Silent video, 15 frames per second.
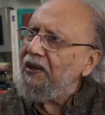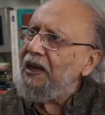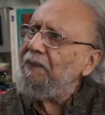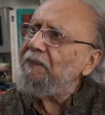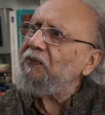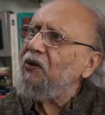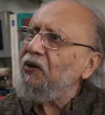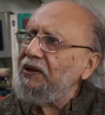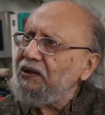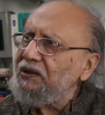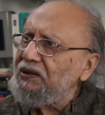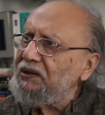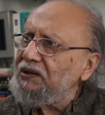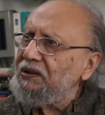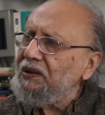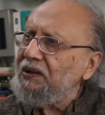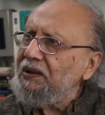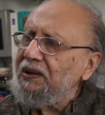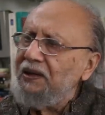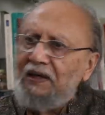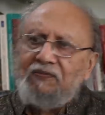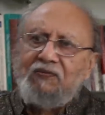employees,
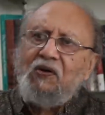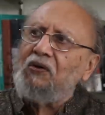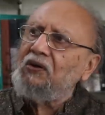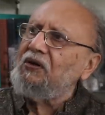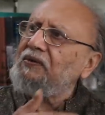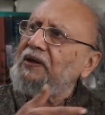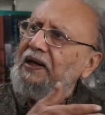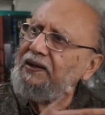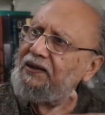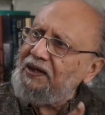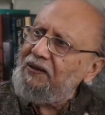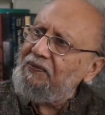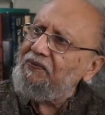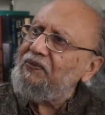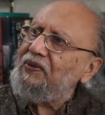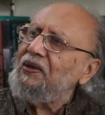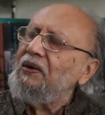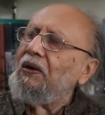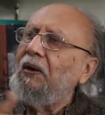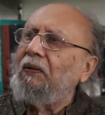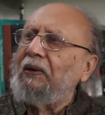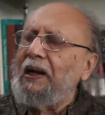if not of the regime,
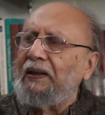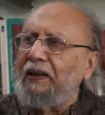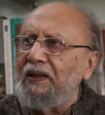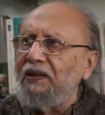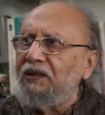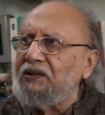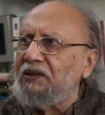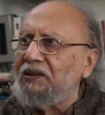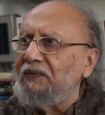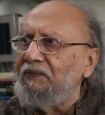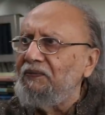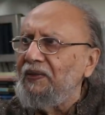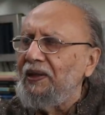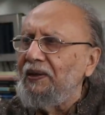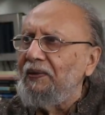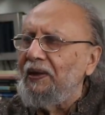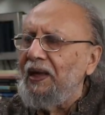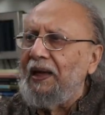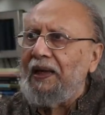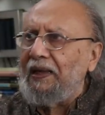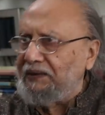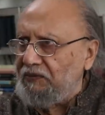or at least
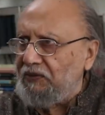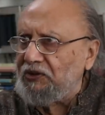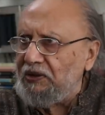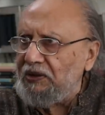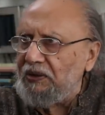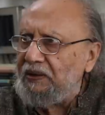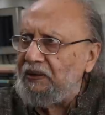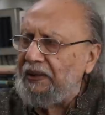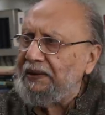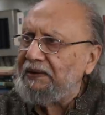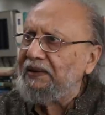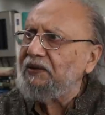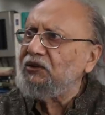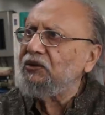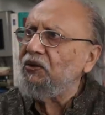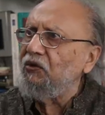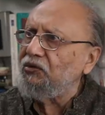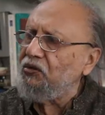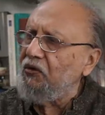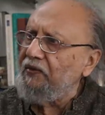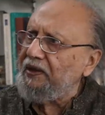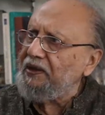as it was in the
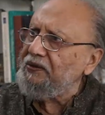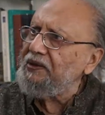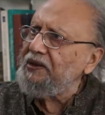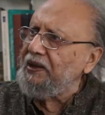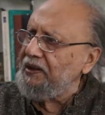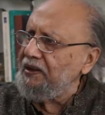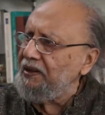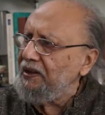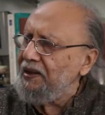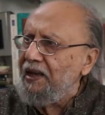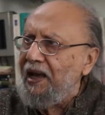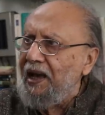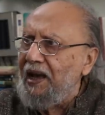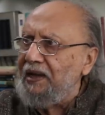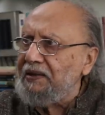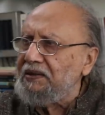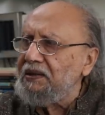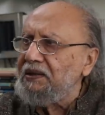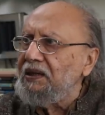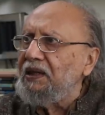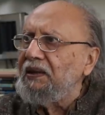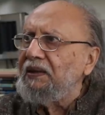Soviet Union,
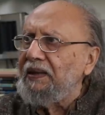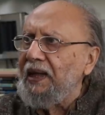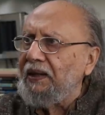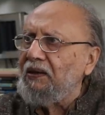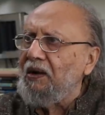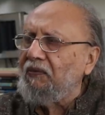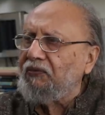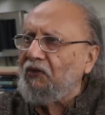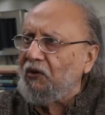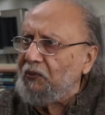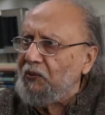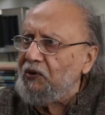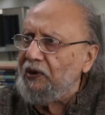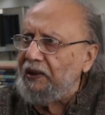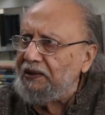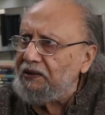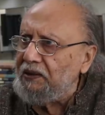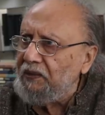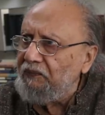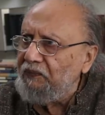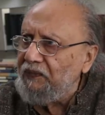as that of corporates